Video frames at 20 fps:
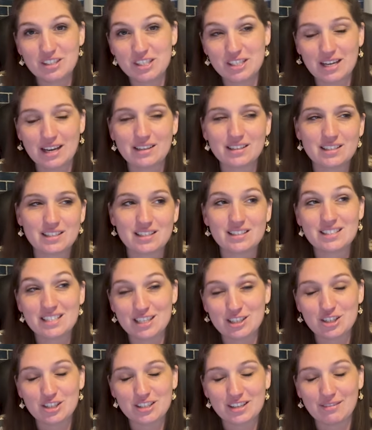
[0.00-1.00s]
I did,
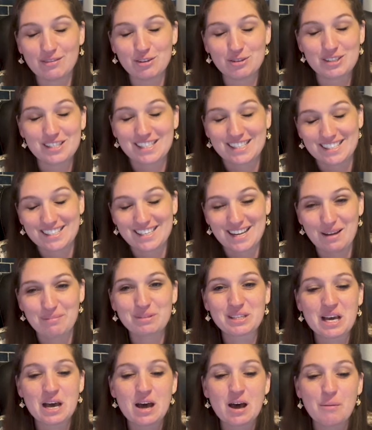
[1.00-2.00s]
did just give you six steps
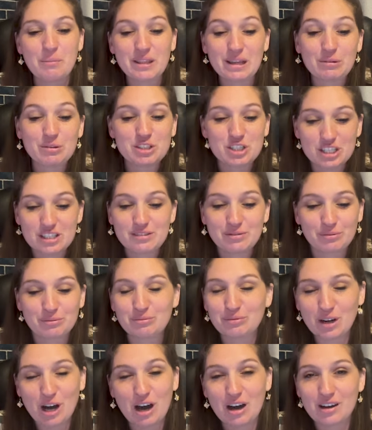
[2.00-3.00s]
but that was just
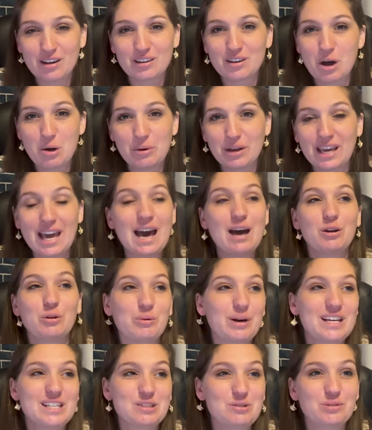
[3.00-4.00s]
going how do
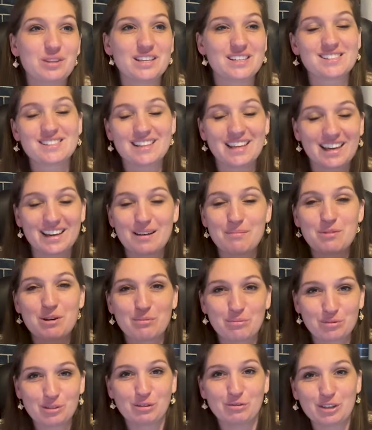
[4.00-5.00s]
i do this like i'm going
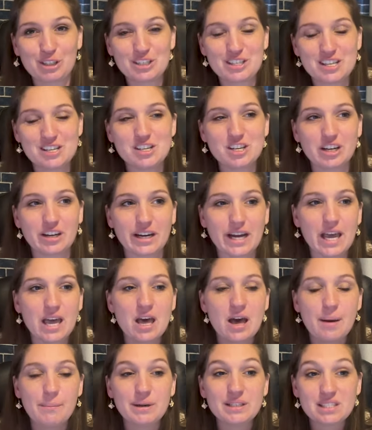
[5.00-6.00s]
to reverse engineer it
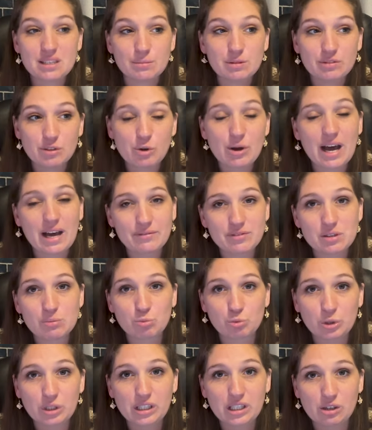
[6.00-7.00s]
but some of you have some
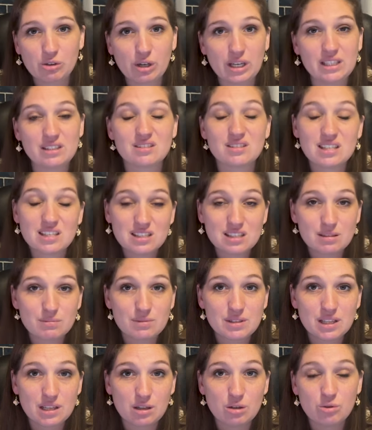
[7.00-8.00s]
really great systems
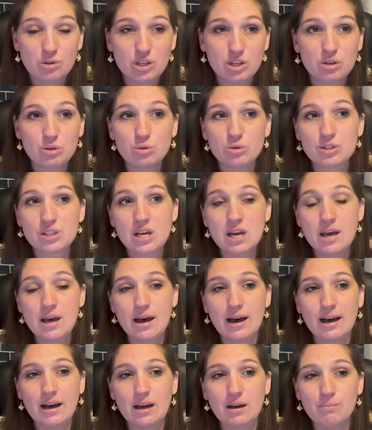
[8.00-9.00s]
that you use
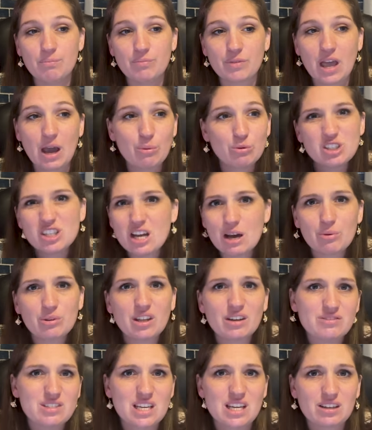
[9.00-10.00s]
um, i would just, i would
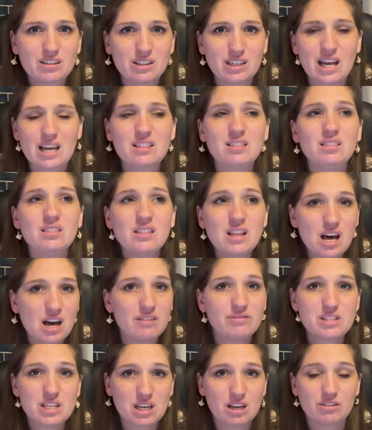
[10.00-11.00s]
love to hear it i'd
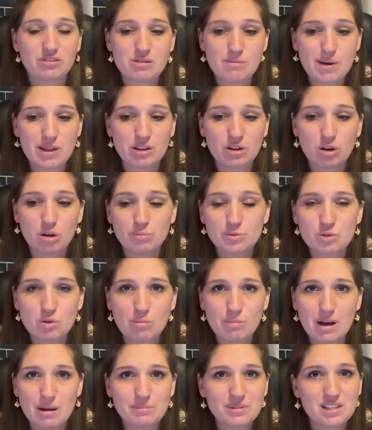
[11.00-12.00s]
love to hear from other homeschool
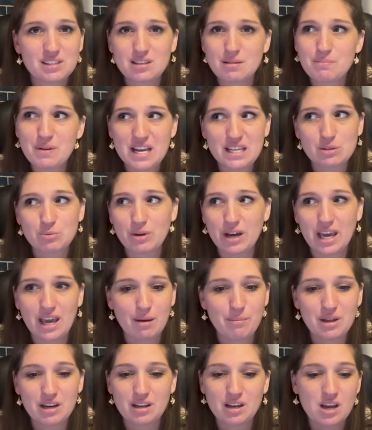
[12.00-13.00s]
moms this is the best way i
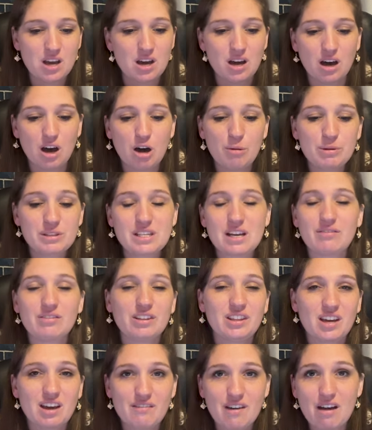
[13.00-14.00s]
mean almost
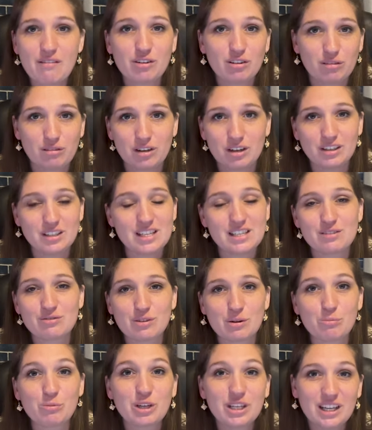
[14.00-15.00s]
everything i've ever learned is
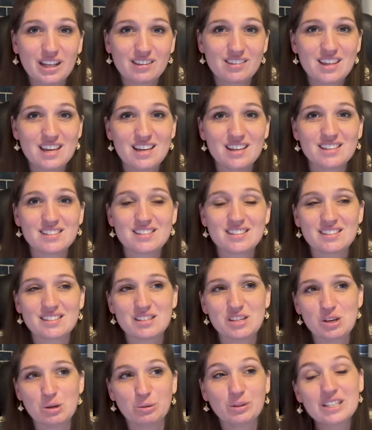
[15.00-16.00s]
from reading things
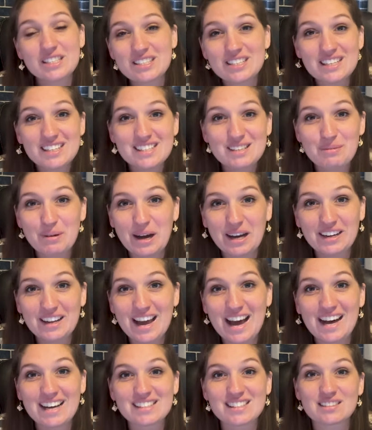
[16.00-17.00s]
you know listening to
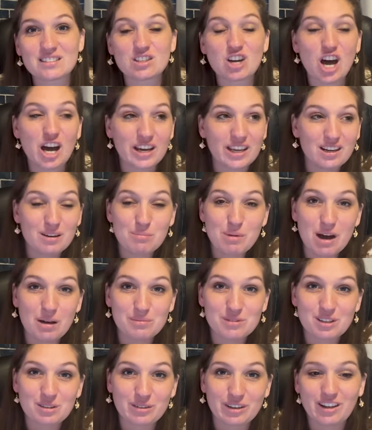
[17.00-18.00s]
podcasts talking to
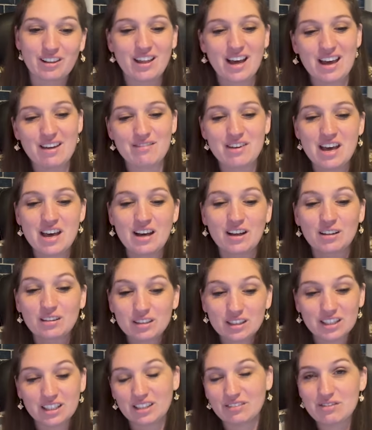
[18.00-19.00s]
moms in real life
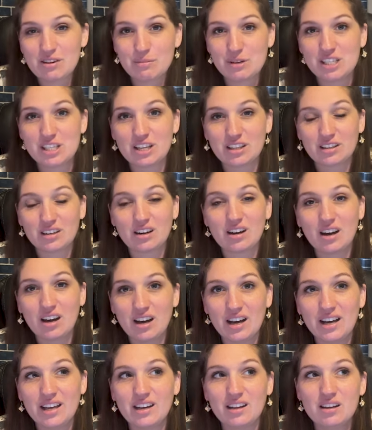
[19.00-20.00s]
learning from each other
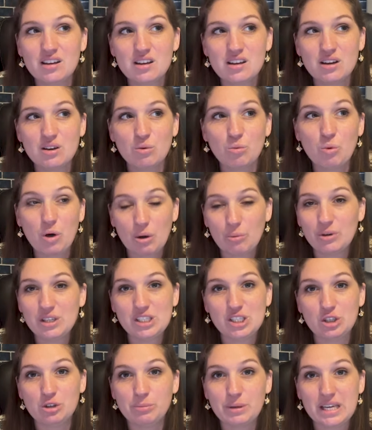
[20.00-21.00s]
on what we
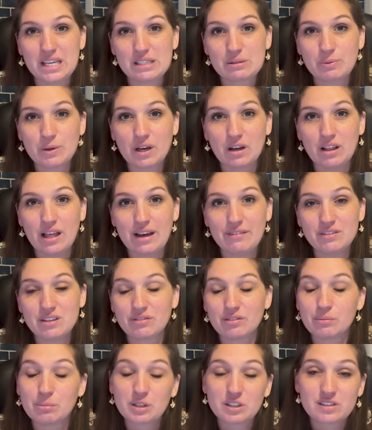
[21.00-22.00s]
do because we all have
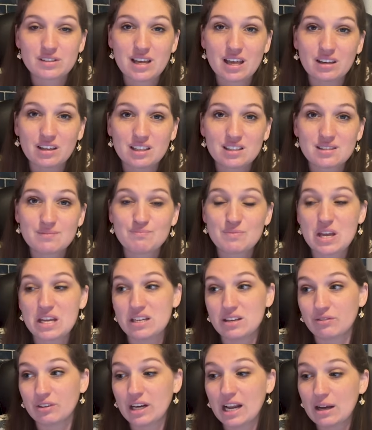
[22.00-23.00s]
different personalities and
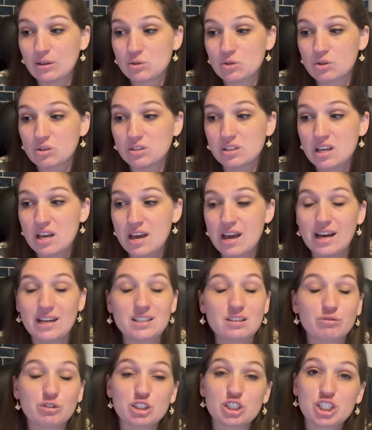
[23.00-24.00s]
different households and
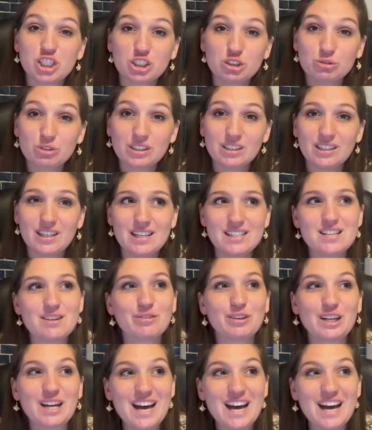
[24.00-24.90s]
different children and different